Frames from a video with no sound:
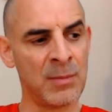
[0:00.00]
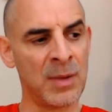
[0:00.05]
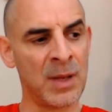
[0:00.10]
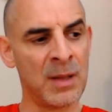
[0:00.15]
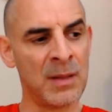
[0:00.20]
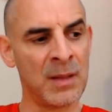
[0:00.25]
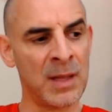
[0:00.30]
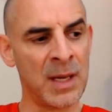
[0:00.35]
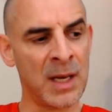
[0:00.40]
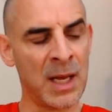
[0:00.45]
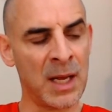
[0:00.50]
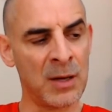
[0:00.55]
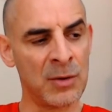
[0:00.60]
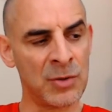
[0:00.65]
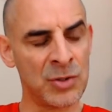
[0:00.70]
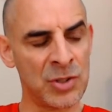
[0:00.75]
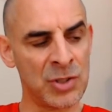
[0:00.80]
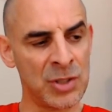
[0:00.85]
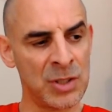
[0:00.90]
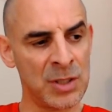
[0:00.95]
and then how
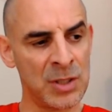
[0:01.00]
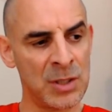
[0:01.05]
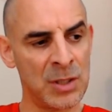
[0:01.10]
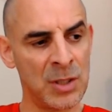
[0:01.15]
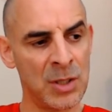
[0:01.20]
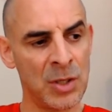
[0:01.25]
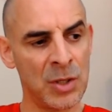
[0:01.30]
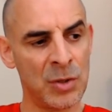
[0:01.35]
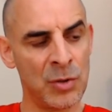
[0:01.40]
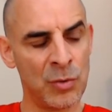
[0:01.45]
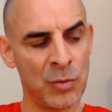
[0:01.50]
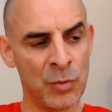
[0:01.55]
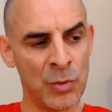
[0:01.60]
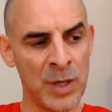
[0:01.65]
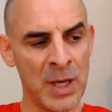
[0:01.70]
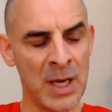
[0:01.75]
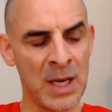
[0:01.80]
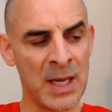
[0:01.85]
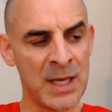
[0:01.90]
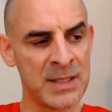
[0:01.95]
she
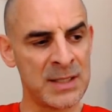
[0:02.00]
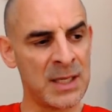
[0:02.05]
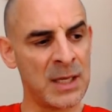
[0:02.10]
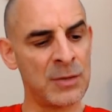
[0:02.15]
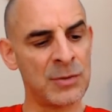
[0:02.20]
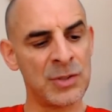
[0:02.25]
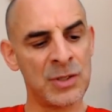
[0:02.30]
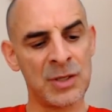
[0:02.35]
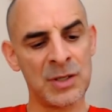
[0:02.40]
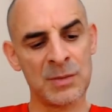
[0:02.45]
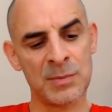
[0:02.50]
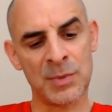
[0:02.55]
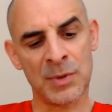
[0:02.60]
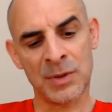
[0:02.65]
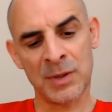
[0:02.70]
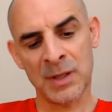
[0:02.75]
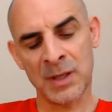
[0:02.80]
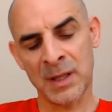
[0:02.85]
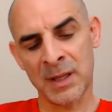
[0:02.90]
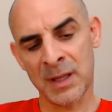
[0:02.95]
realized how she
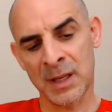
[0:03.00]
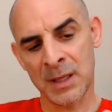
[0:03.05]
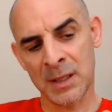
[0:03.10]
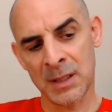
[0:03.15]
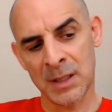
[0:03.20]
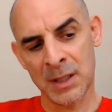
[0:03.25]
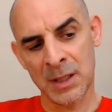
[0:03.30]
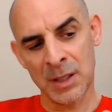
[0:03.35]
responded, and